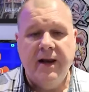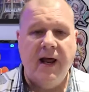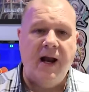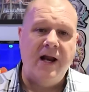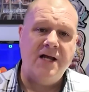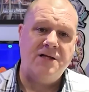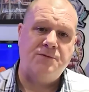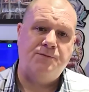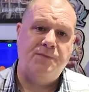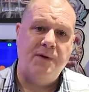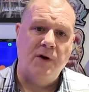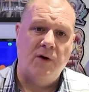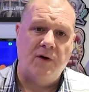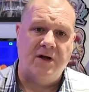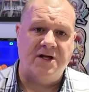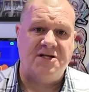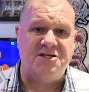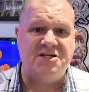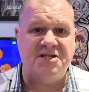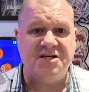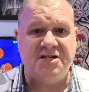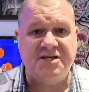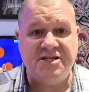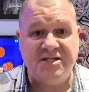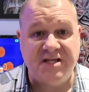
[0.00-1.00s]
Now, let's be
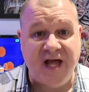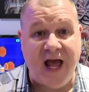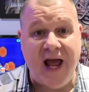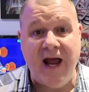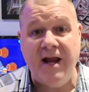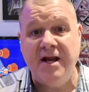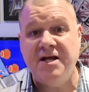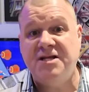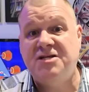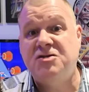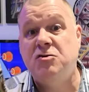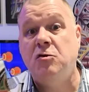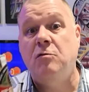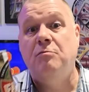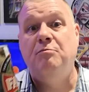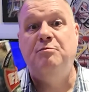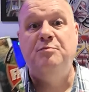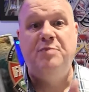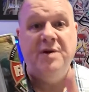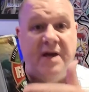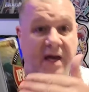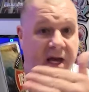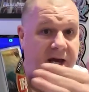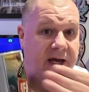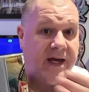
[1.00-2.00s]
honest, the standard sort of
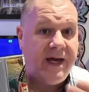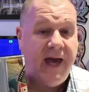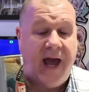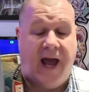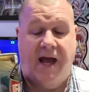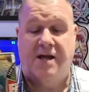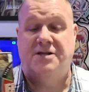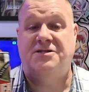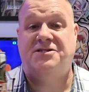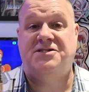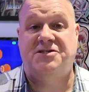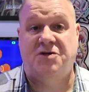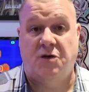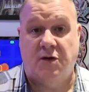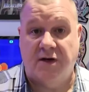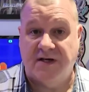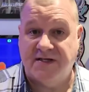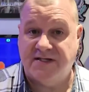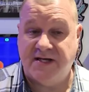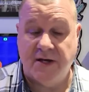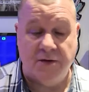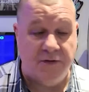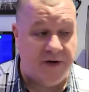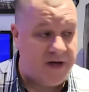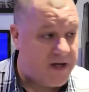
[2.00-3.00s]
beer can
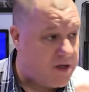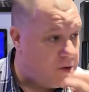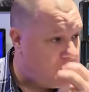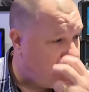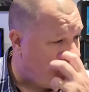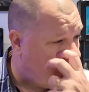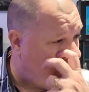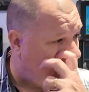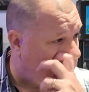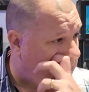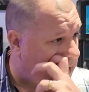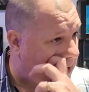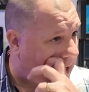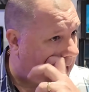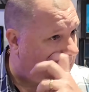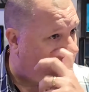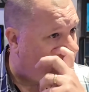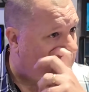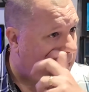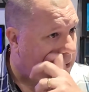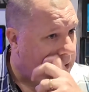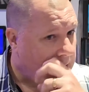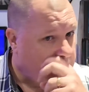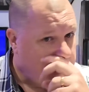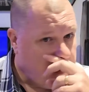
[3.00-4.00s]
size here in the UK
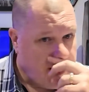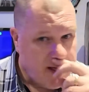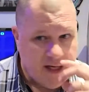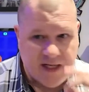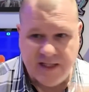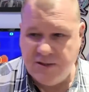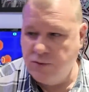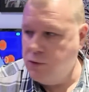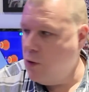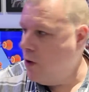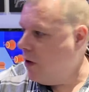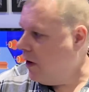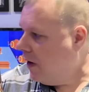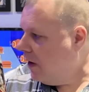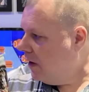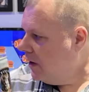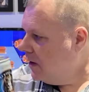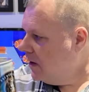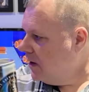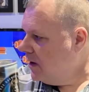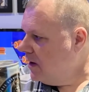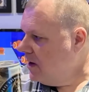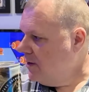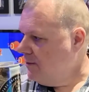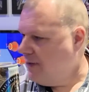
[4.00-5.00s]
now is what?
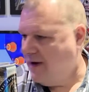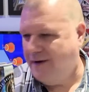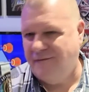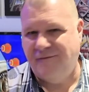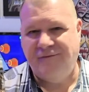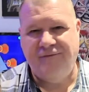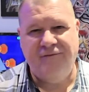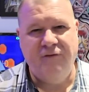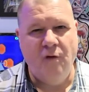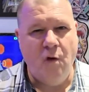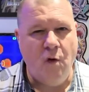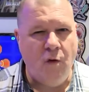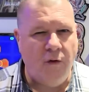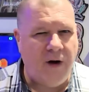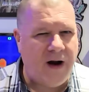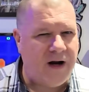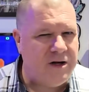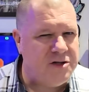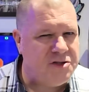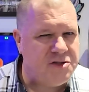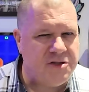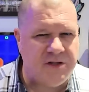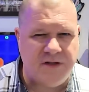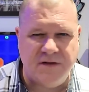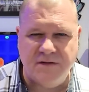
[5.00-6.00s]
About
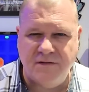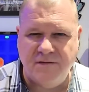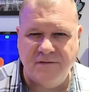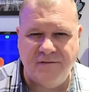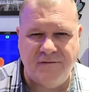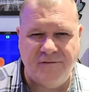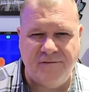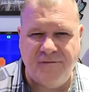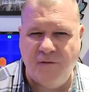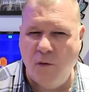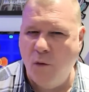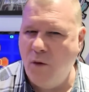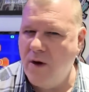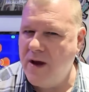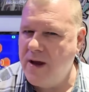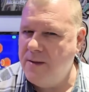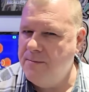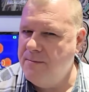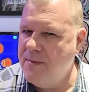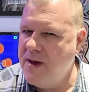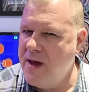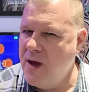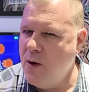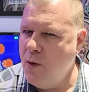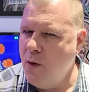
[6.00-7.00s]
440
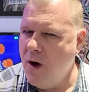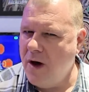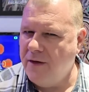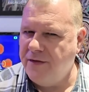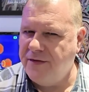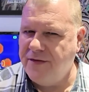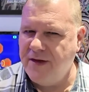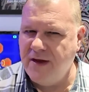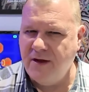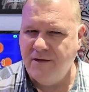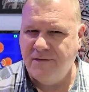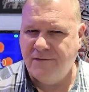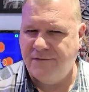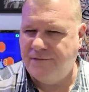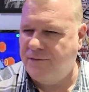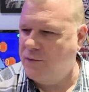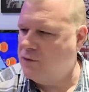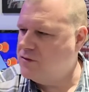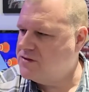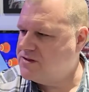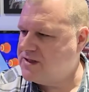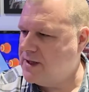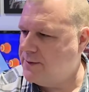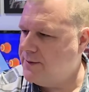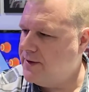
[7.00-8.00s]
mil, I think,
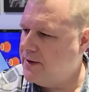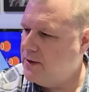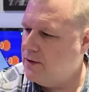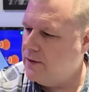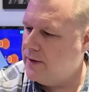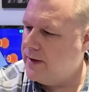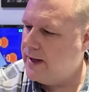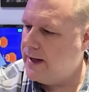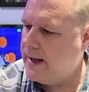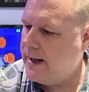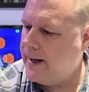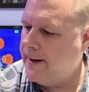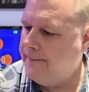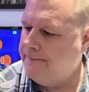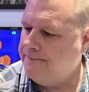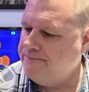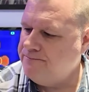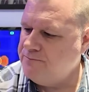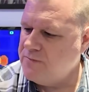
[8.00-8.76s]
for something like that.